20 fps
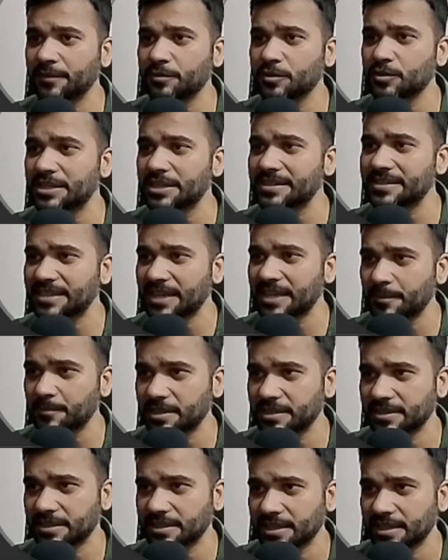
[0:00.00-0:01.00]
you the same
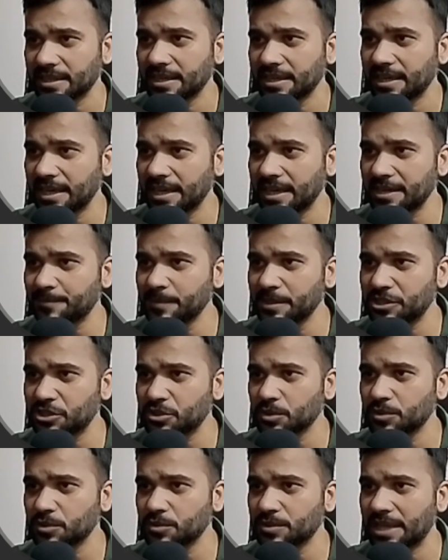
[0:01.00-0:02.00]
result. Let me show
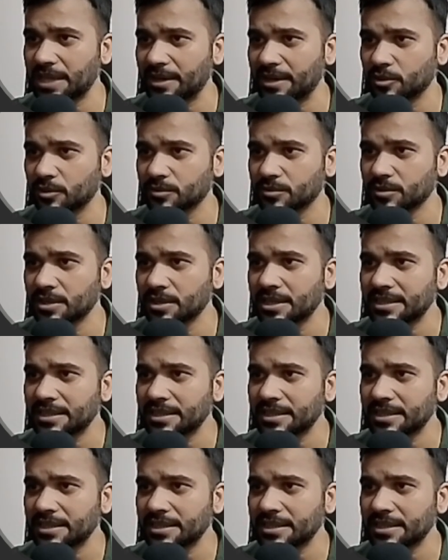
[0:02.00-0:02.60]
you that also.